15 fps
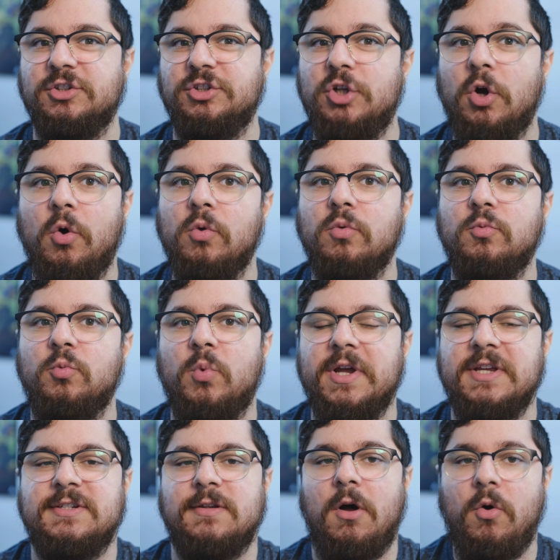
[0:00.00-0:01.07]
don't
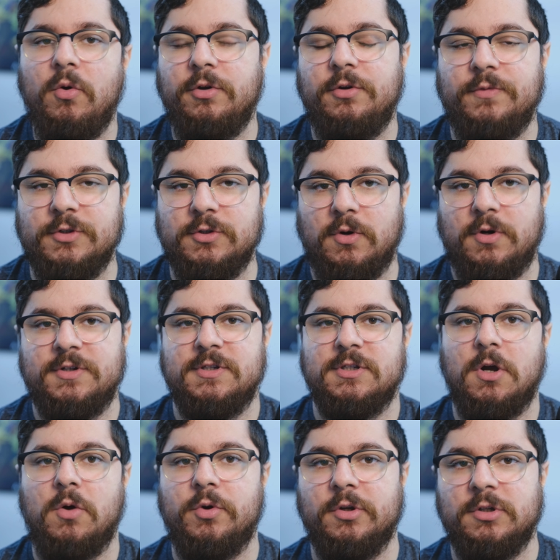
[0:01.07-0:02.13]
waste all your resources,
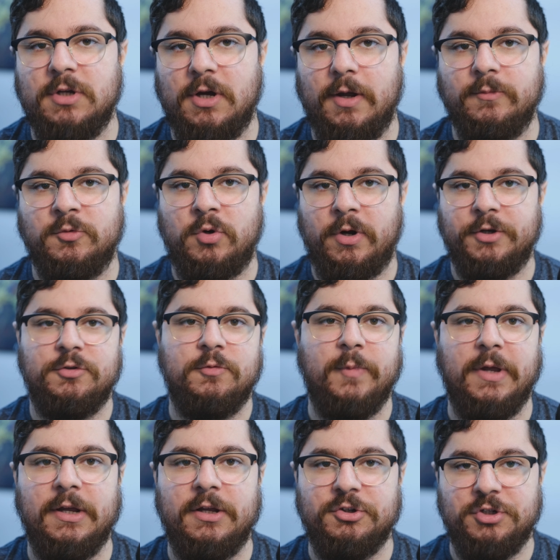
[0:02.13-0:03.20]
all your time trying to
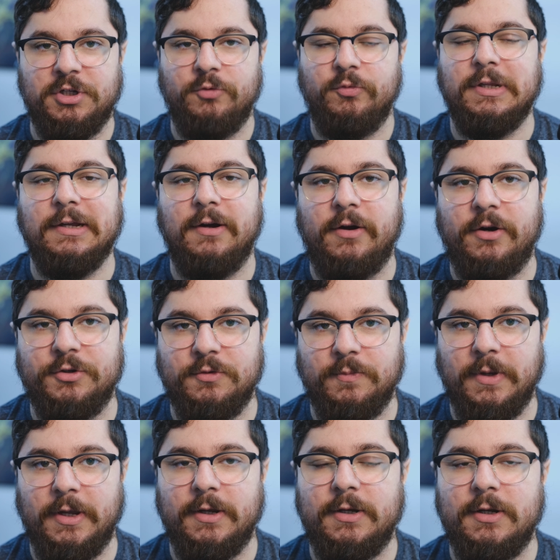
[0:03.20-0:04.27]
make a cheat really hard
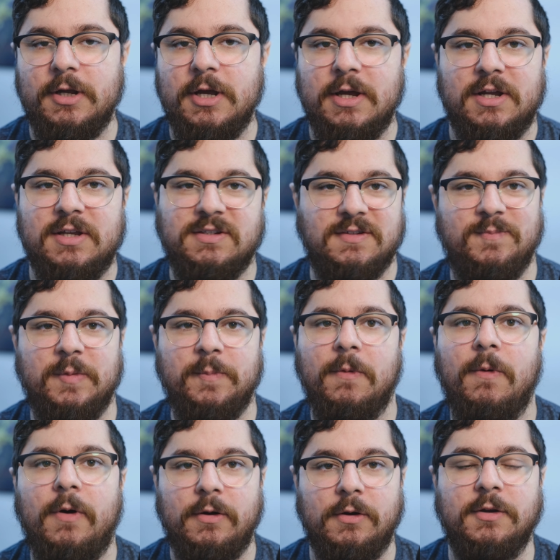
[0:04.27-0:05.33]
to make, because
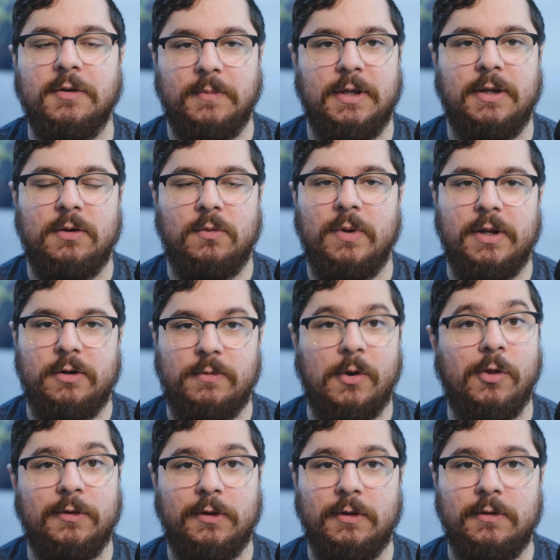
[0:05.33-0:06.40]
people are going to make a way
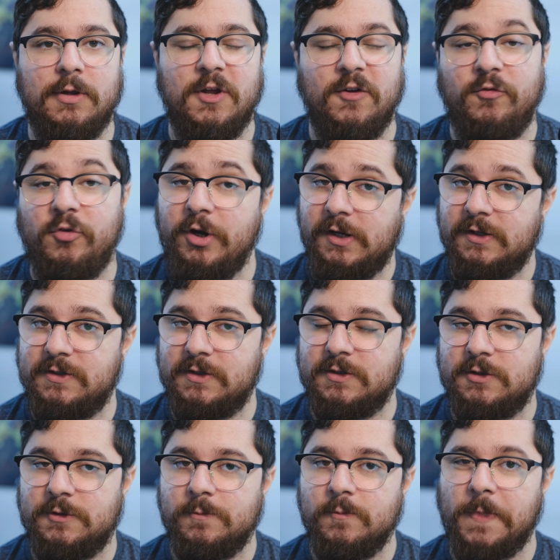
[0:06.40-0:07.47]
around it. For
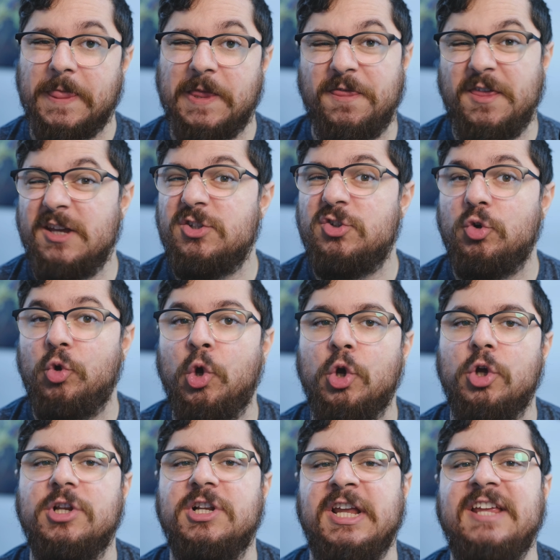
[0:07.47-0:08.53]
instance, things you
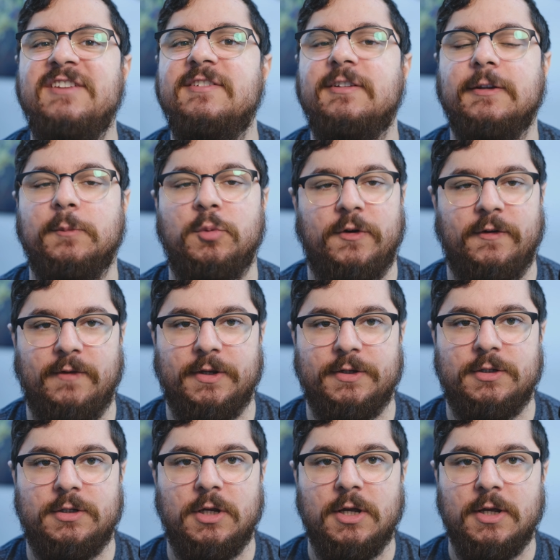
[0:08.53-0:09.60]
could easily
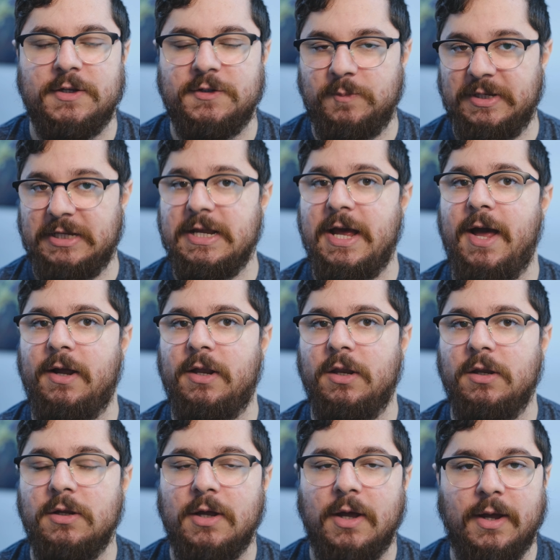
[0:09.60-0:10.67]
prevent. Speed
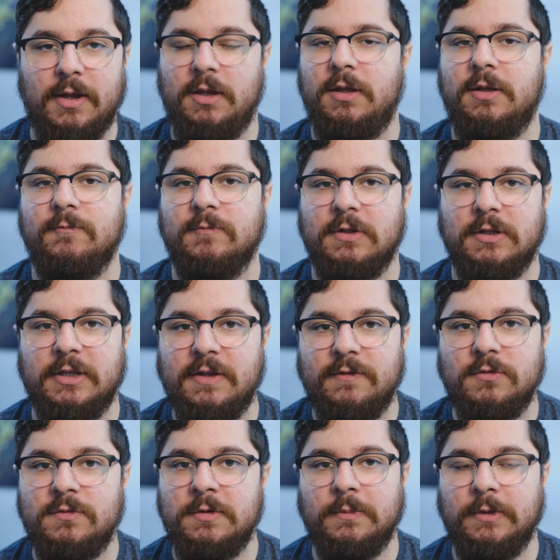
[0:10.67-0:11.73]
hacking. I can
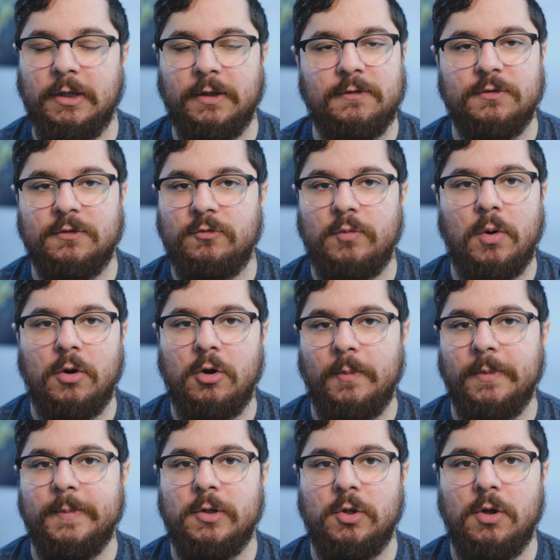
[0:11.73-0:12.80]
give you some links. Just throw a
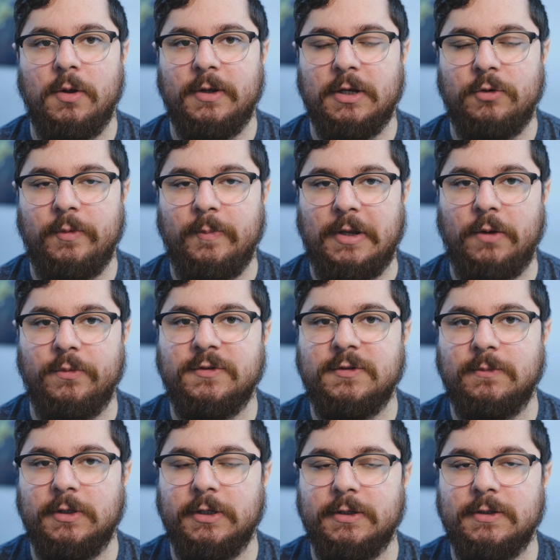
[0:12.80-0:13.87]
comment below. I can reply with
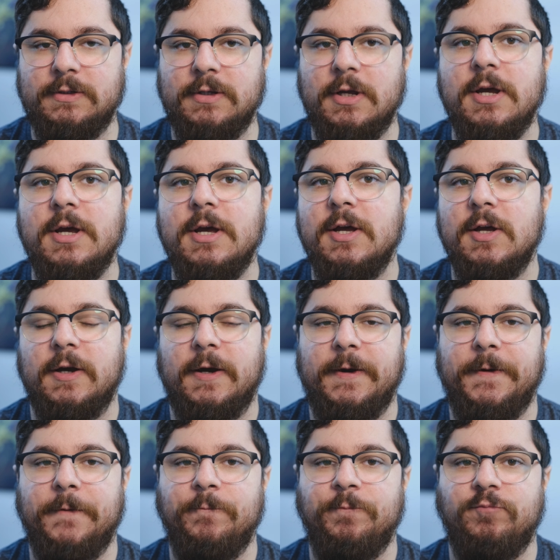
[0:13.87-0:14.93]
some links.
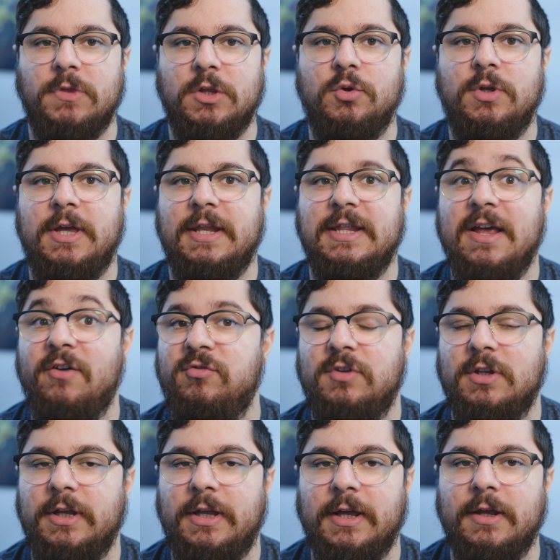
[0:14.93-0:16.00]
You
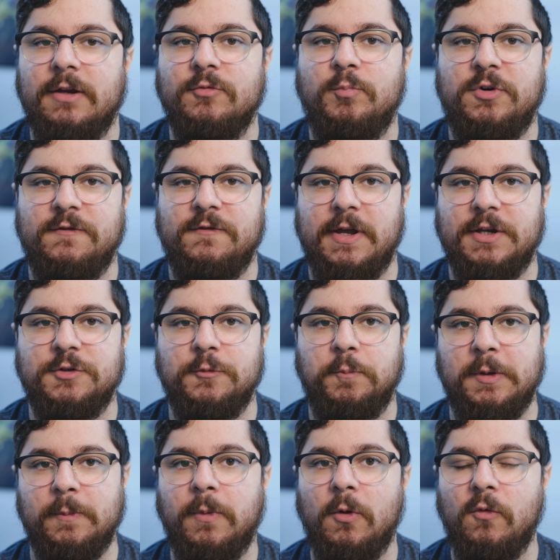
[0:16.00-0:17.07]
definitely can prevent
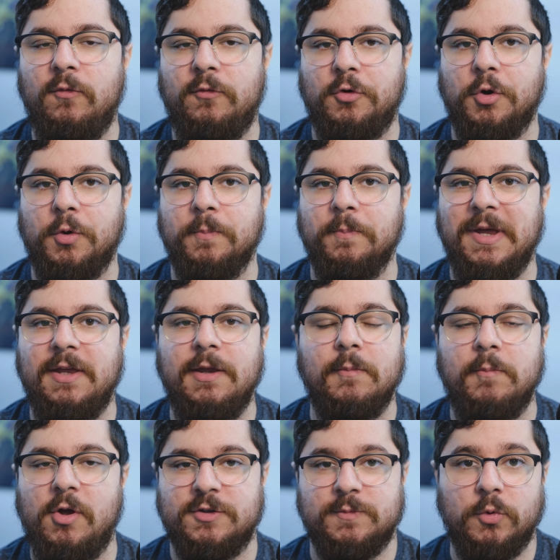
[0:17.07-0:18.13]
people from
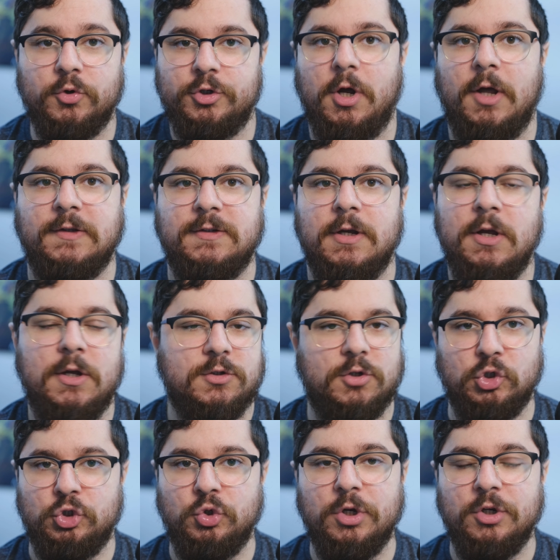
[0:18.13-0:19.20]
making possible shots.
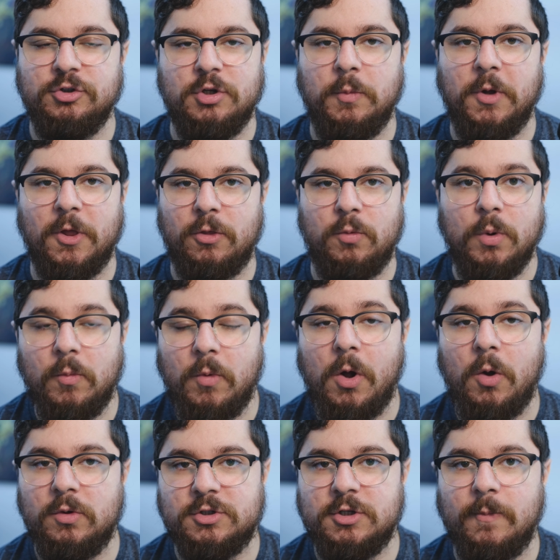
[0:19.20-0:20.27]
So shooting someone through a
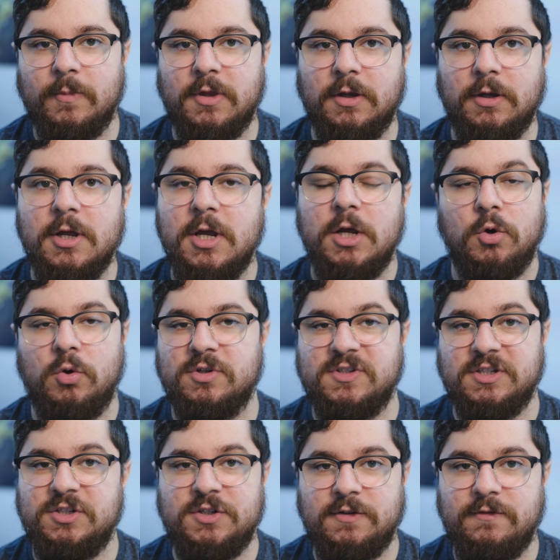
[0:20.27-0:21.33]
wall or something. Once
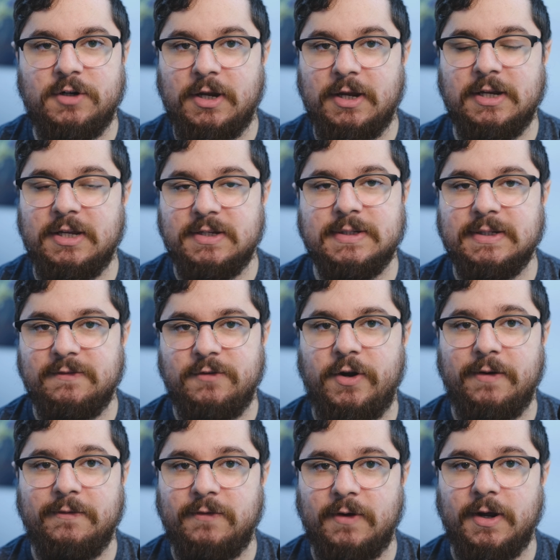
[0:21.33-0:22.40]
the server can easily
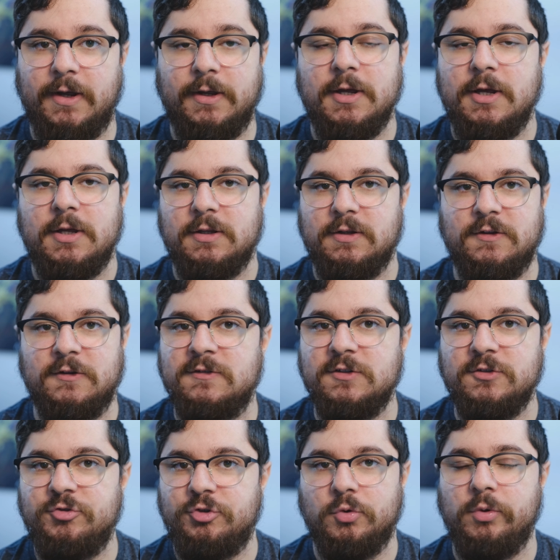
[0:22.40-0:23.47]
verify, does
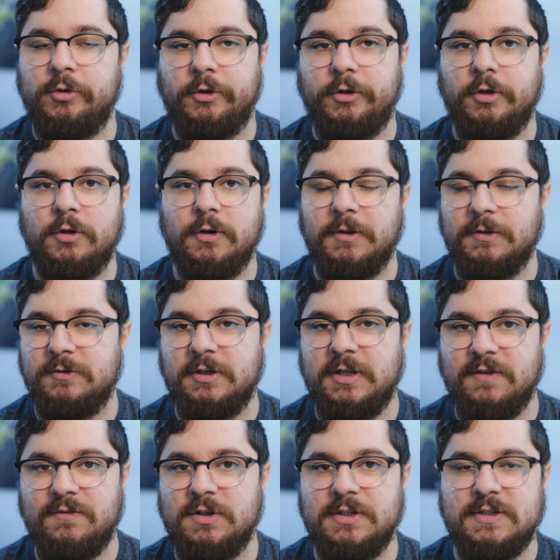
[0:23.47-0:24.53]
this shooter and
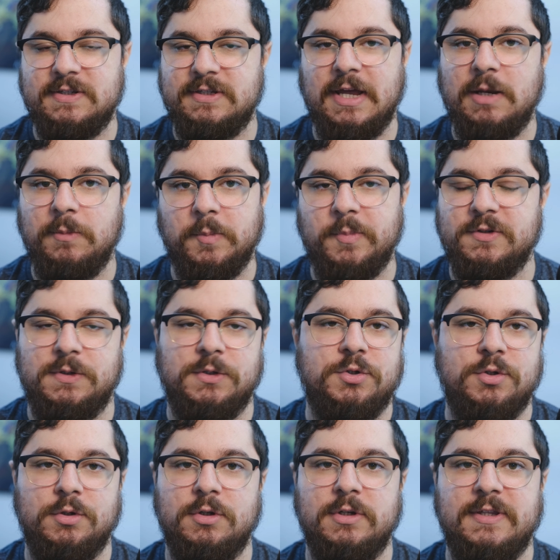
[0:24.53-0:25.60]
given this enemy
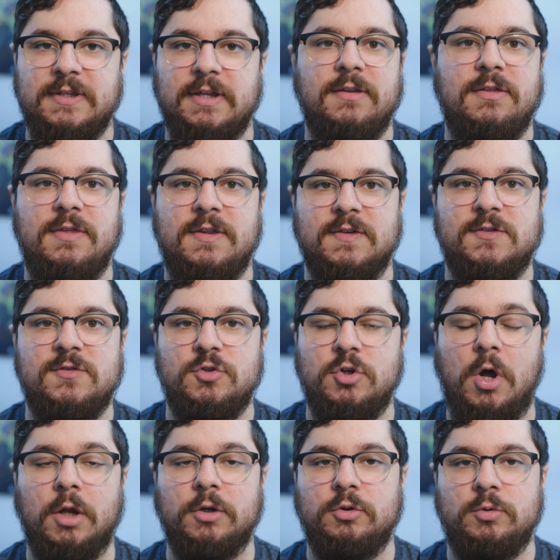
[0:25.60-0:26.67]
position, did this
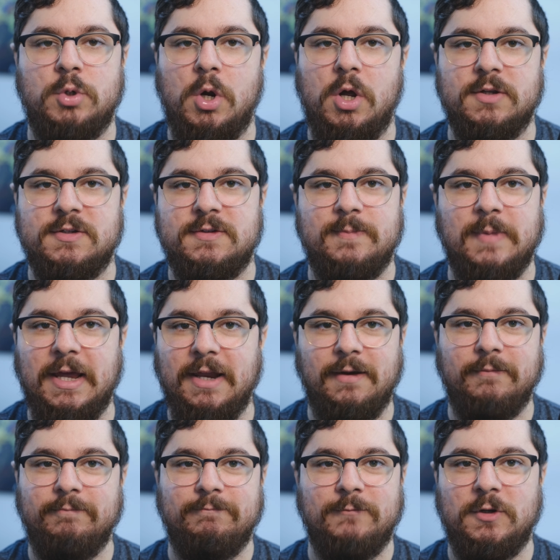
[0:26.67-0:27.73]
shot cross
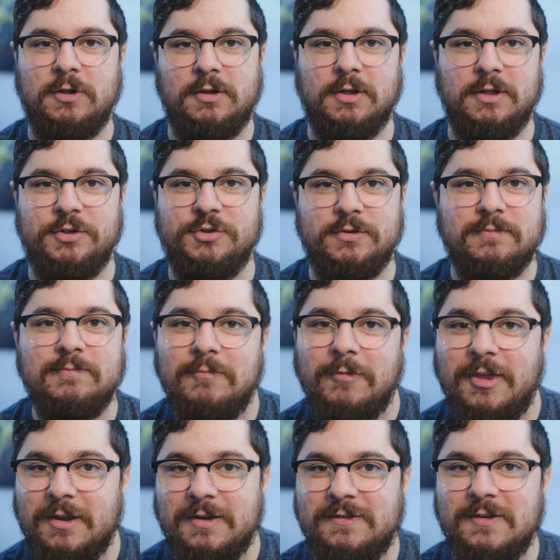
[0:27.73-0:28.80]
any collision
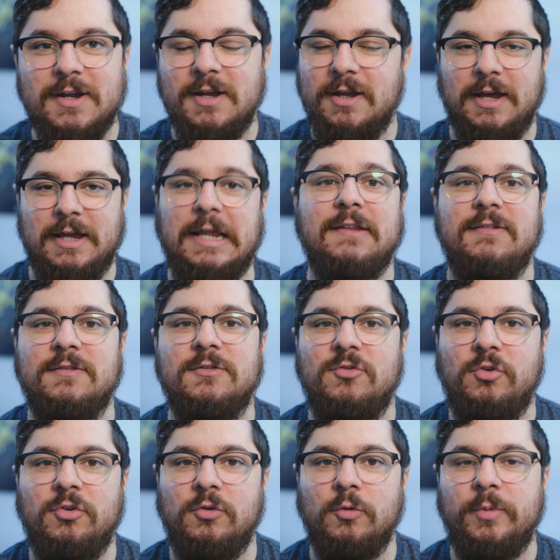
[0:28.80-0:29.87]
things? And that's
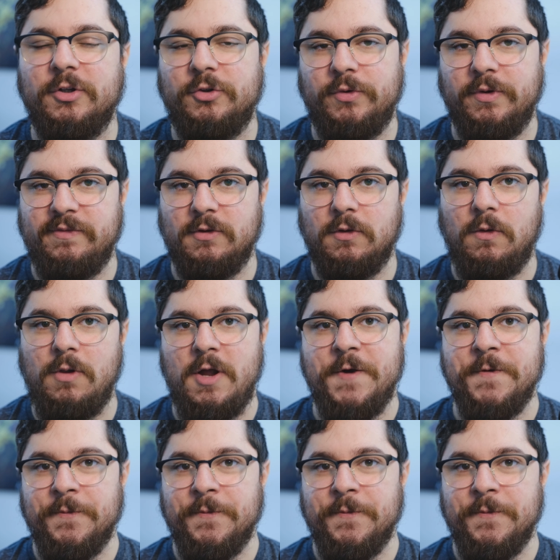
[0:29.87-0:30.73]
super trivial.